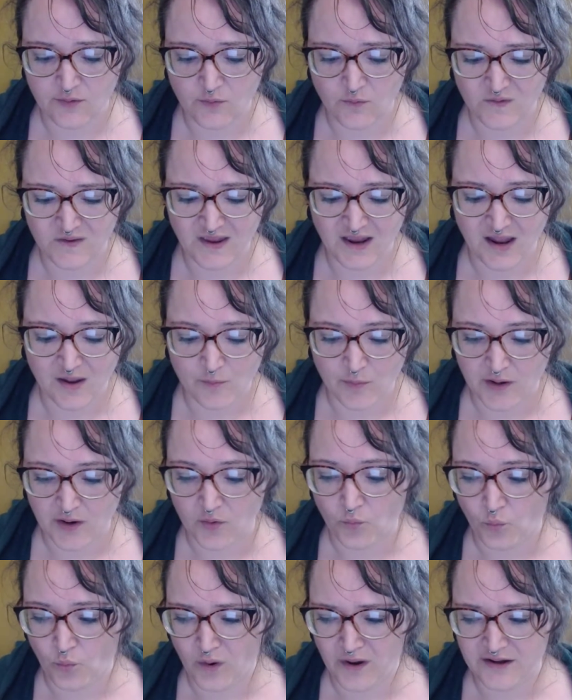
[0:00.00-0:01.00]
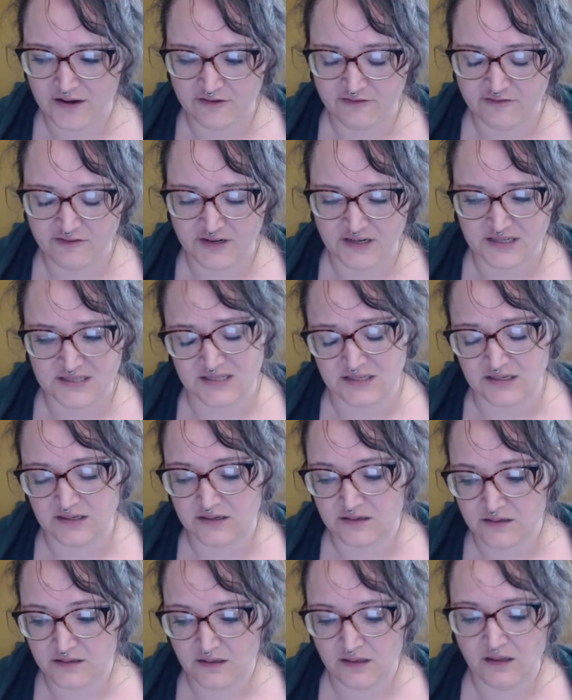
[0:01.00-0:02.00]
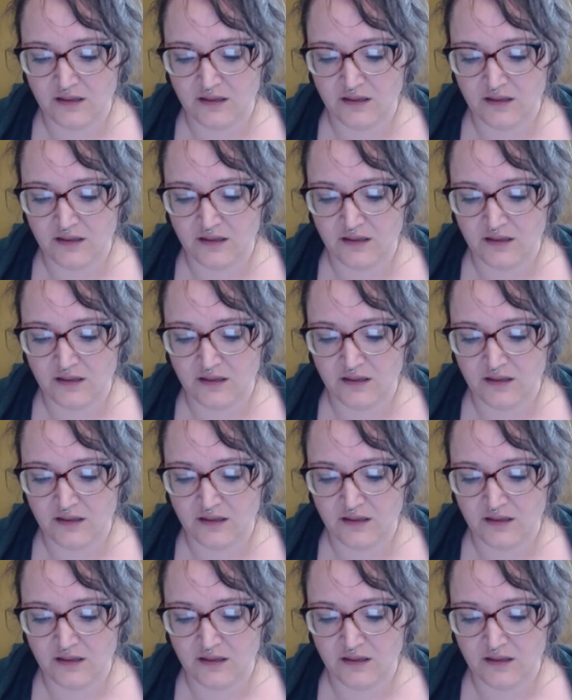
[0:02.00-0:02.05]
well, yeah, but what if it isn't?